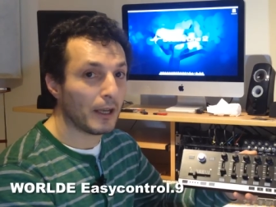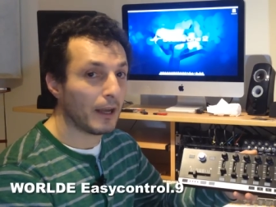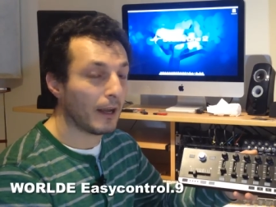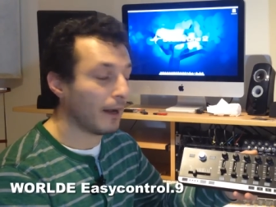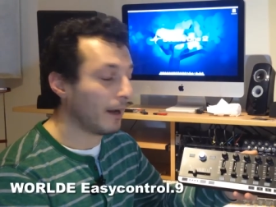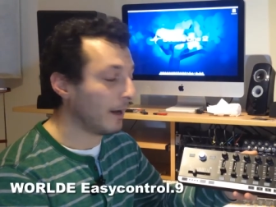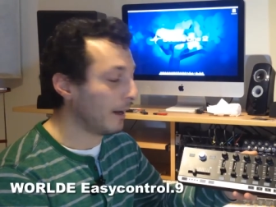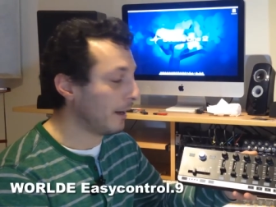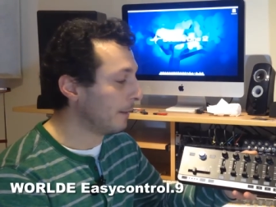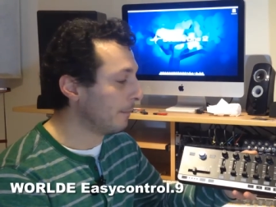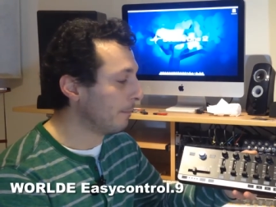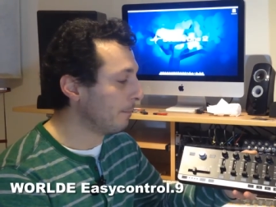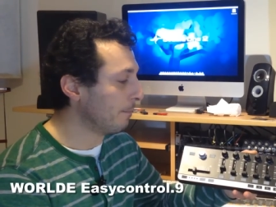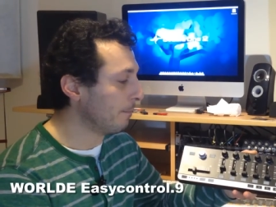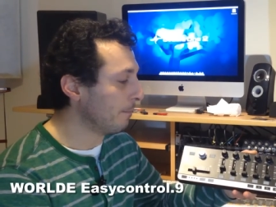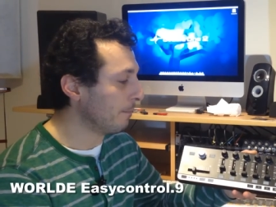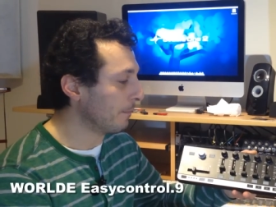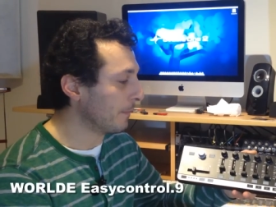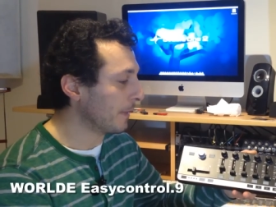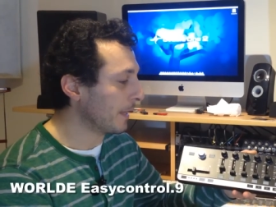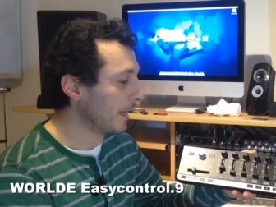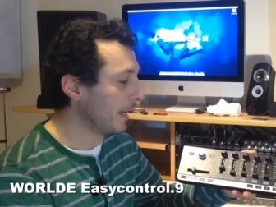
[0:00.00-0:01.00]

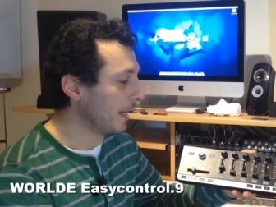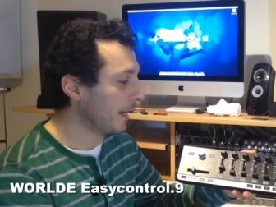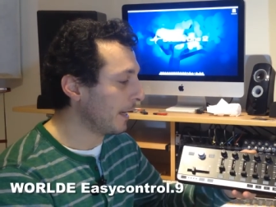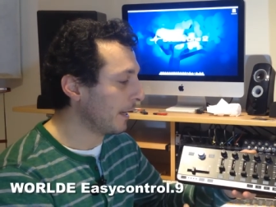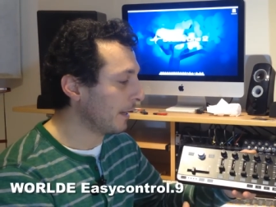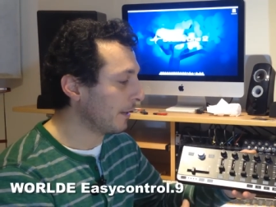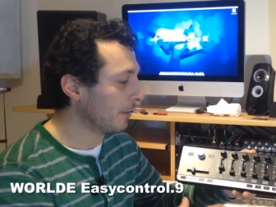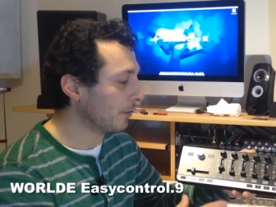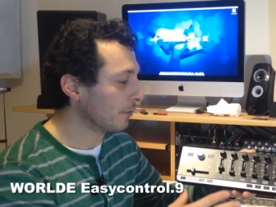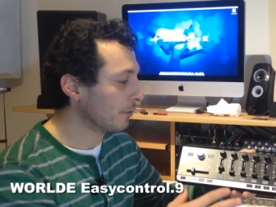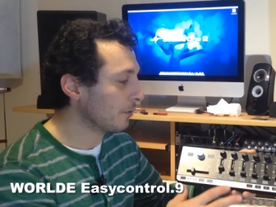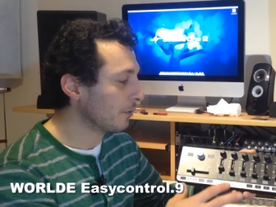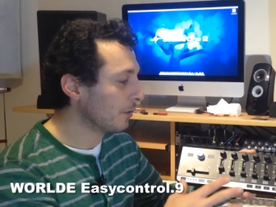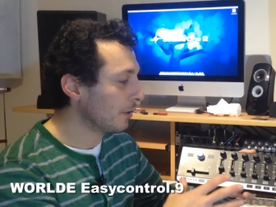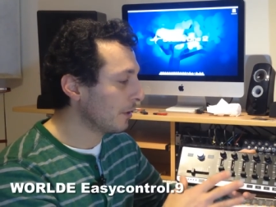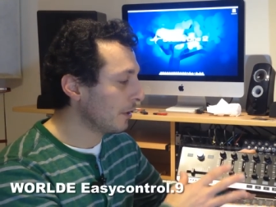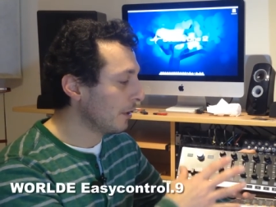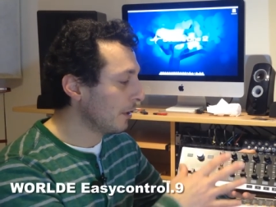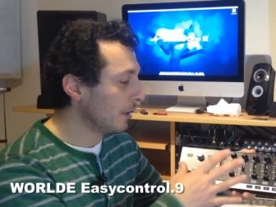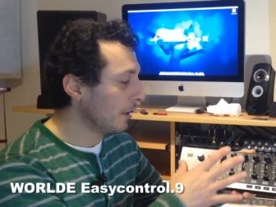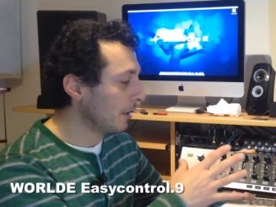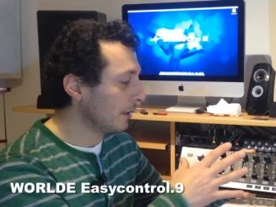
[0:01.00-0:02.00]
and
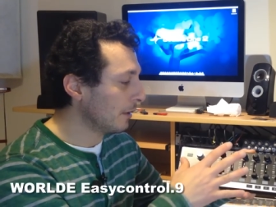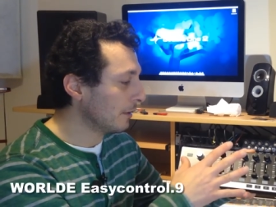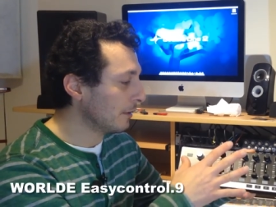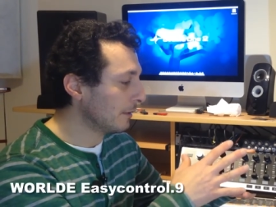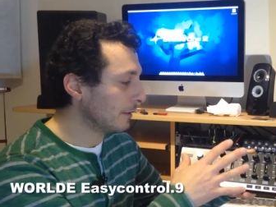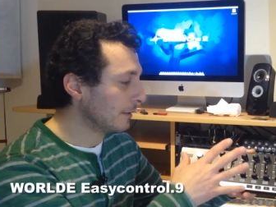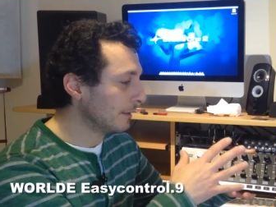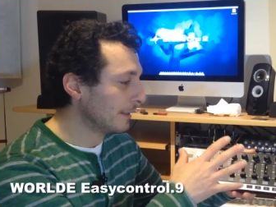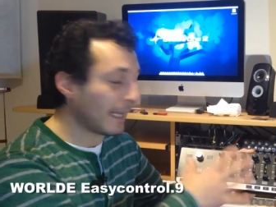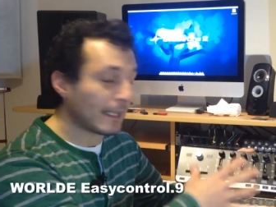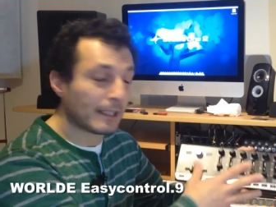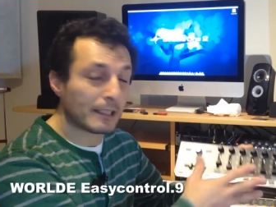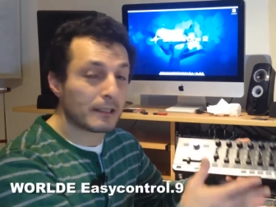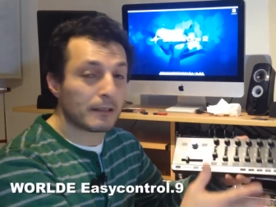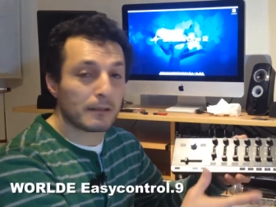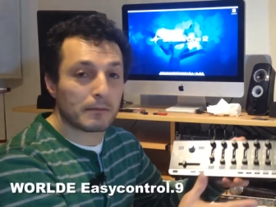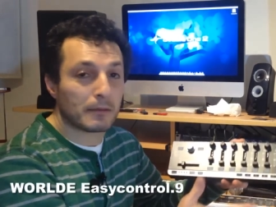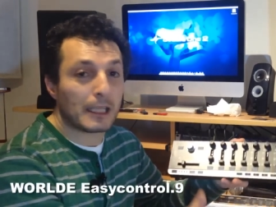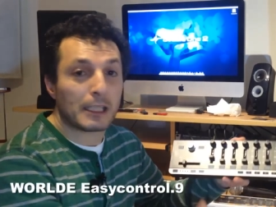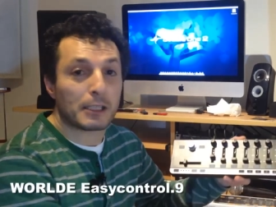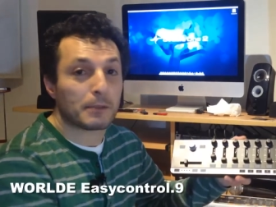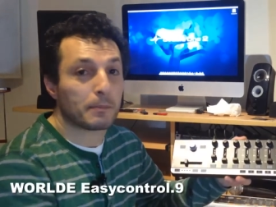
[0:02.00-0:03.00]
that's
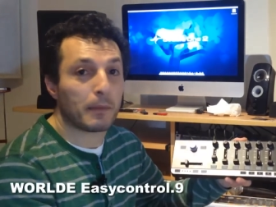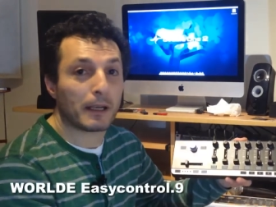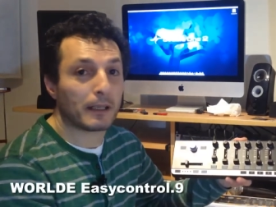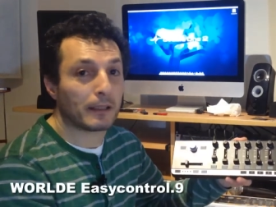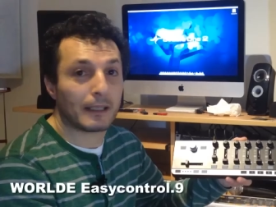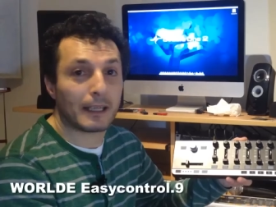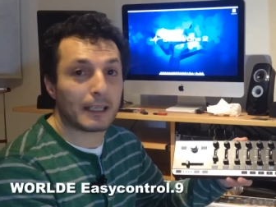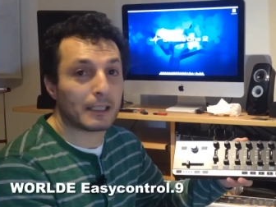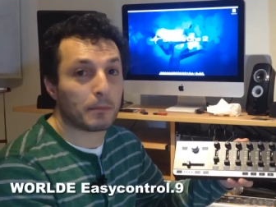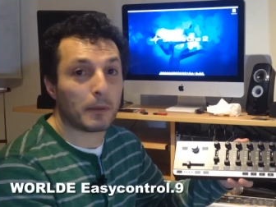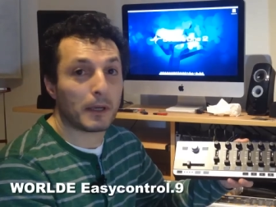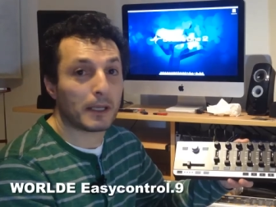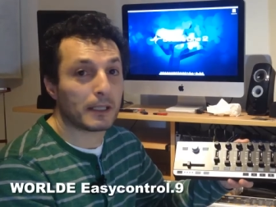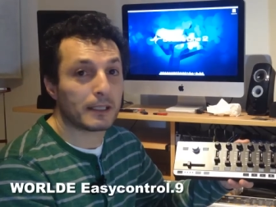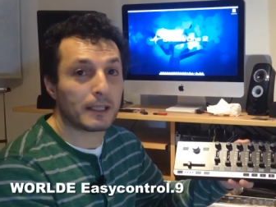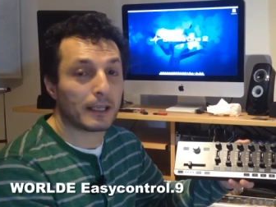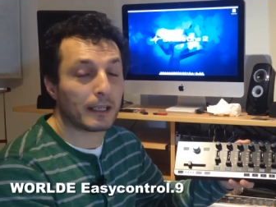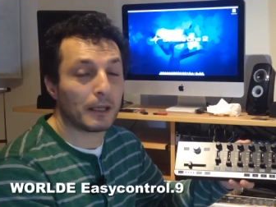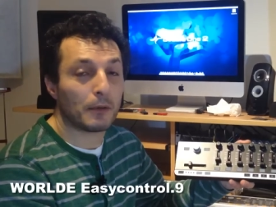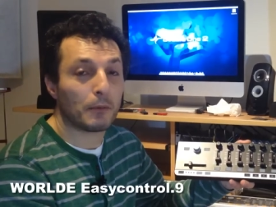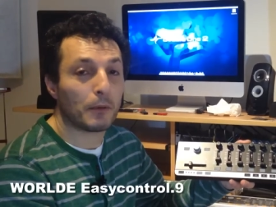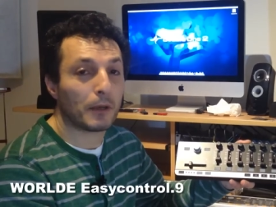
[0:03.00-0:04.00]

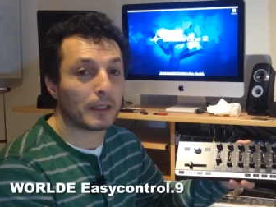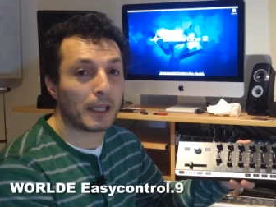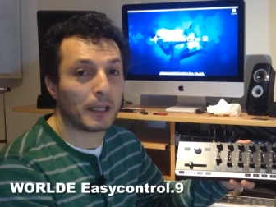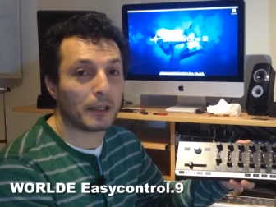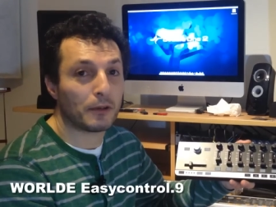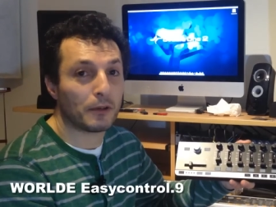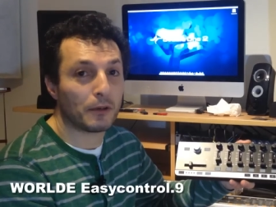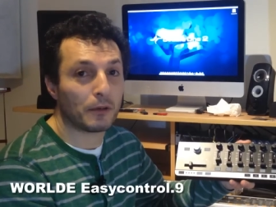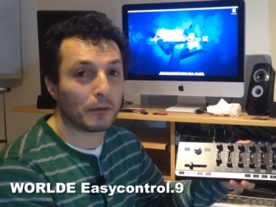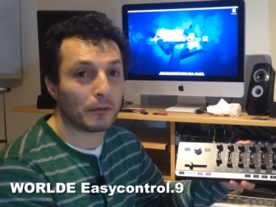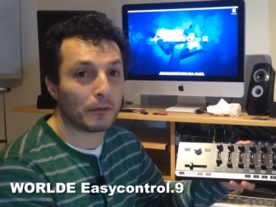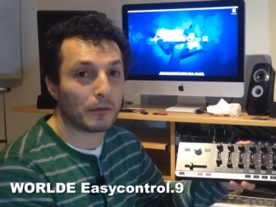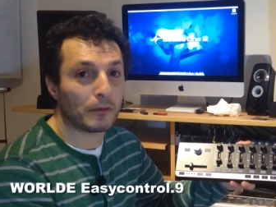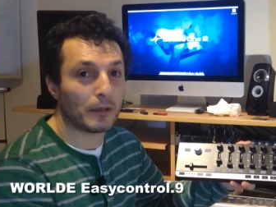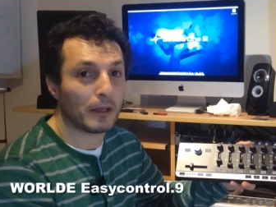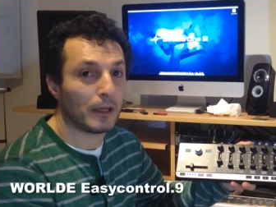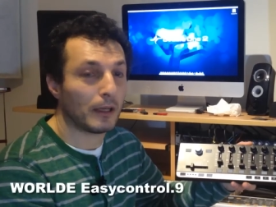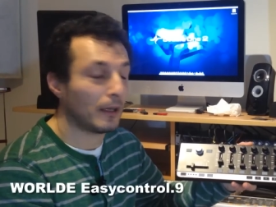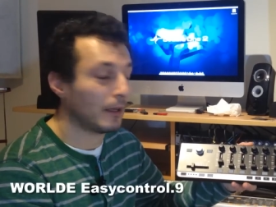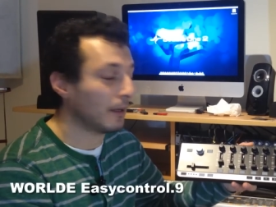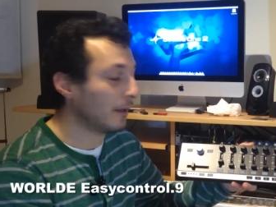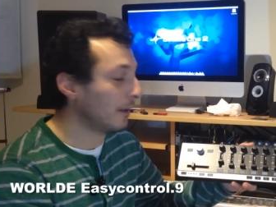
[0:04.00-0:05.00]
basically what they do,
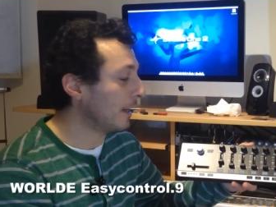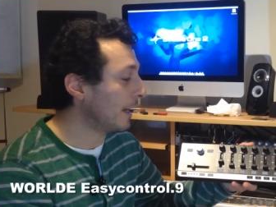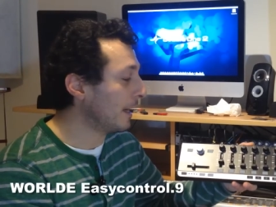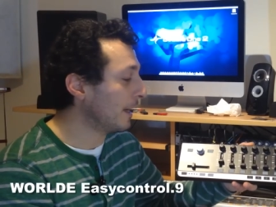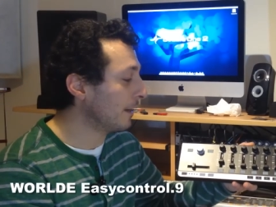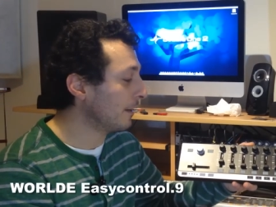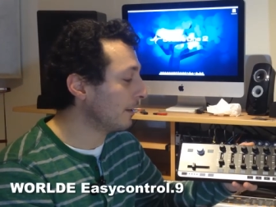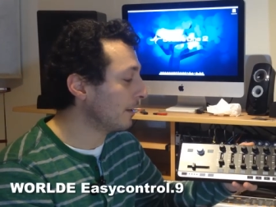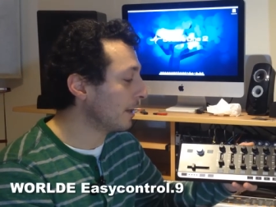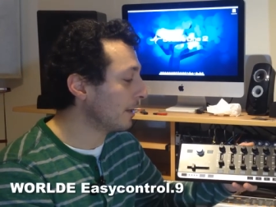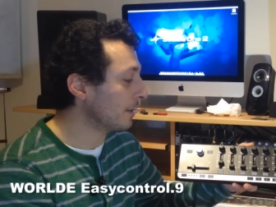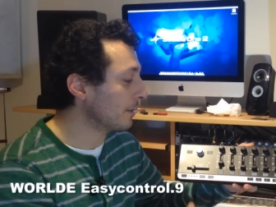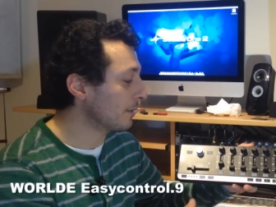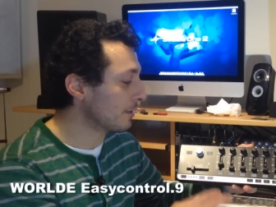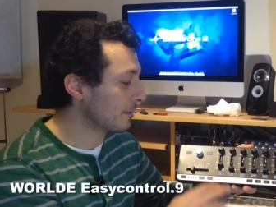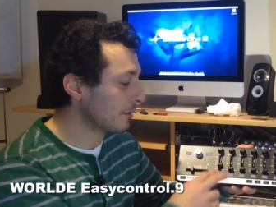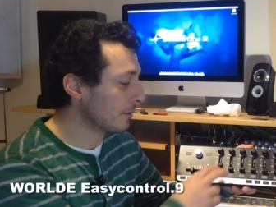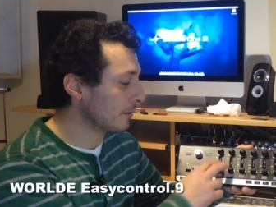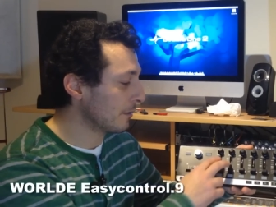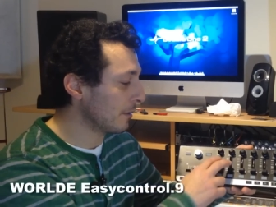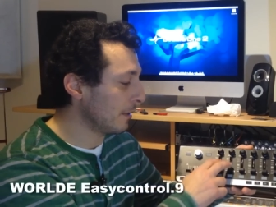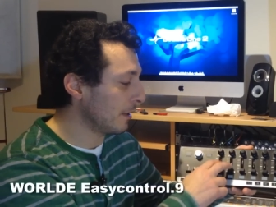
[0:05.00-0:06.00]
and
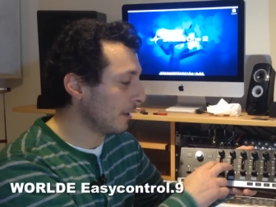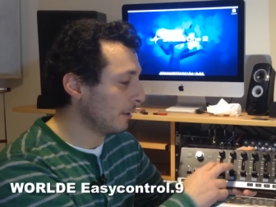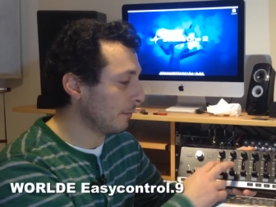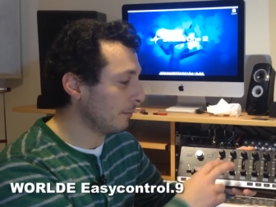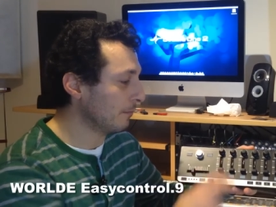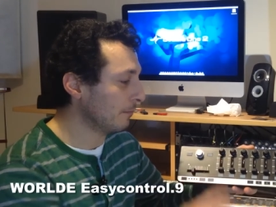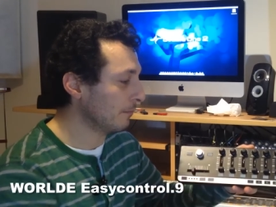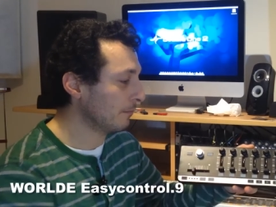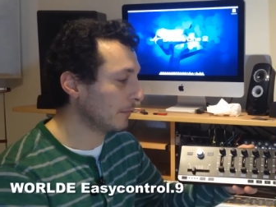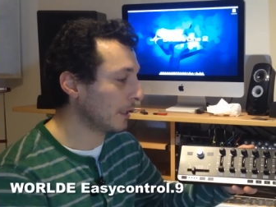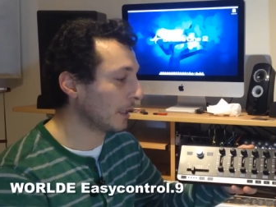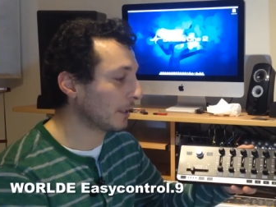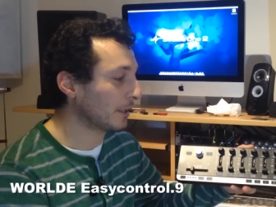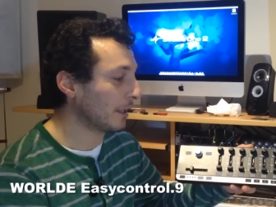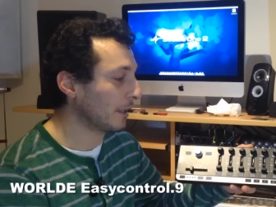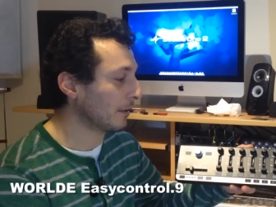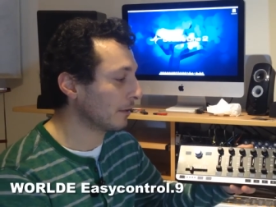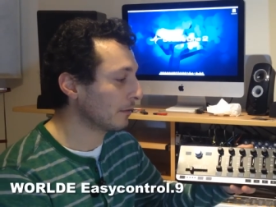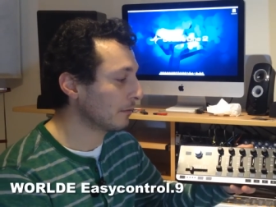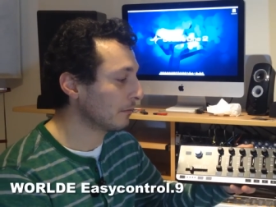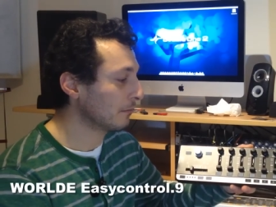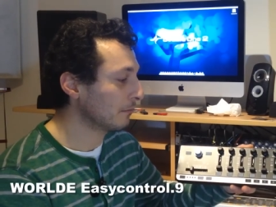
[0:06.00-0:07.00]
there's nothing